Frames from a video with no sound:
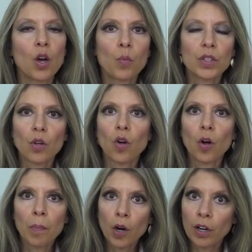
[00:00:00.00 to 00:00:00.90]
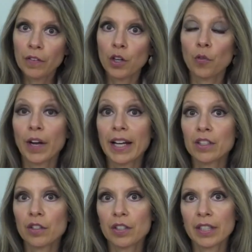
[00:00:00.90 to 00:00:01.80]
was all part of a
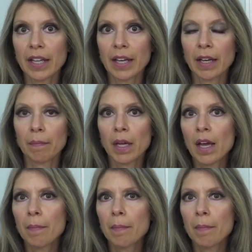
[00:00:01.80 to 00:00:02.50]
grander scheme.